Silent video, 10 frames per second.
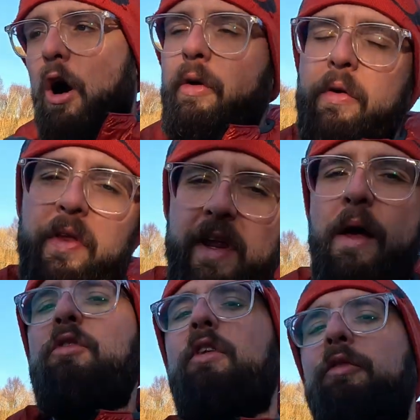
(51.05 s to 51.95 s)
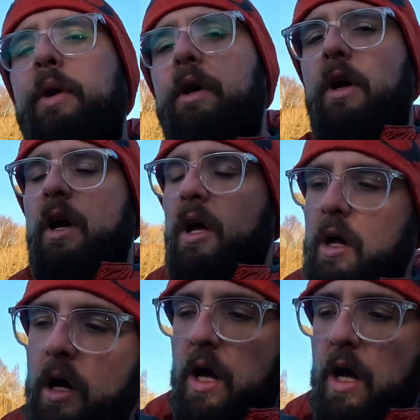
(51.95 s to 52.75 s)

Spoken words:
or in the depths of winter,